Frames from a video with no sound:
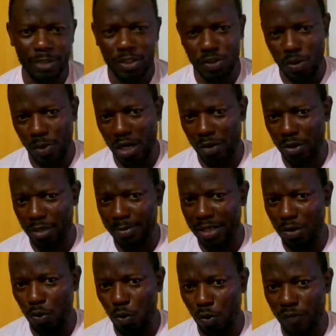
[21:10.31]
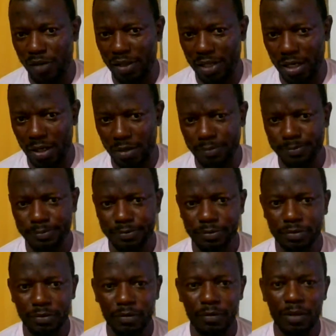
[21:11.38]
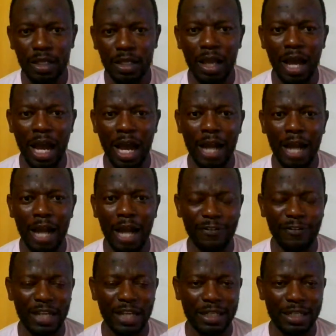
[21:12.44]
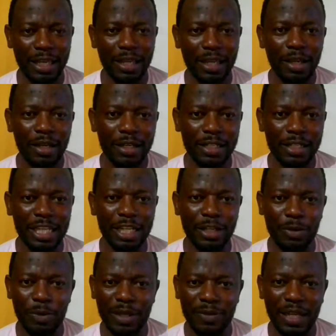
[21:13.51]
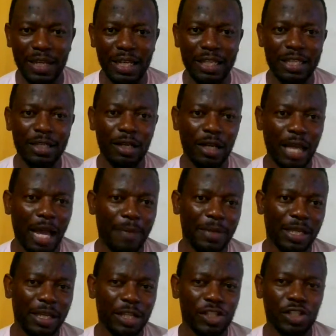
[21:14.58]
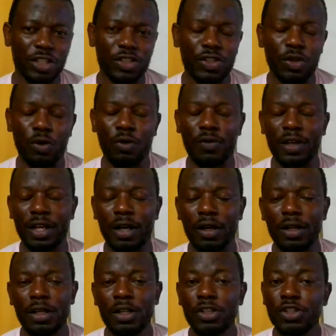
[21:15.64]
So we're going to be over there, definitely dealing with the legal obligations over there.